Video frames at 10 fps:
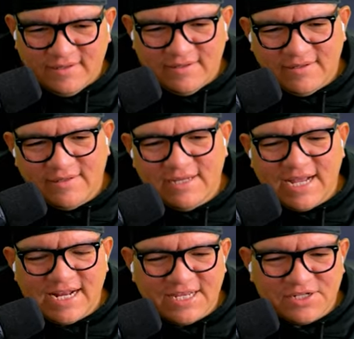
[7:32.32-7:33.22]
You
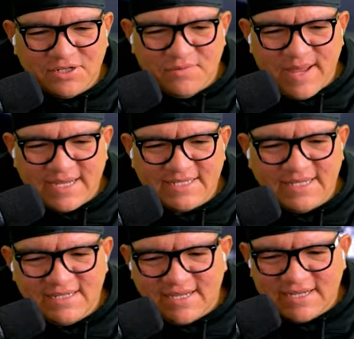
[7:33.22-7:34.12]
gotta get your little
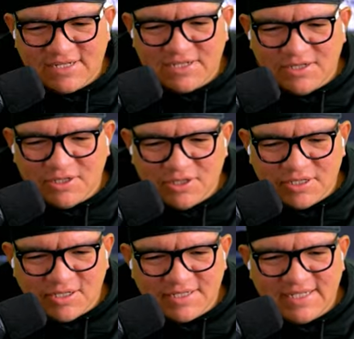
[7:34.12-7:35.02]
magazine. Gotta get your little
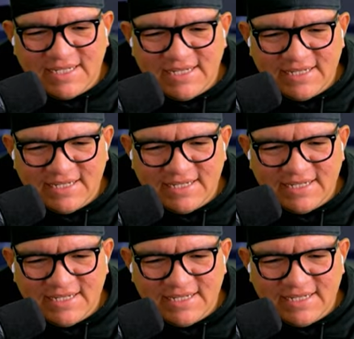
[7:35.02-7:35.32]
look-see.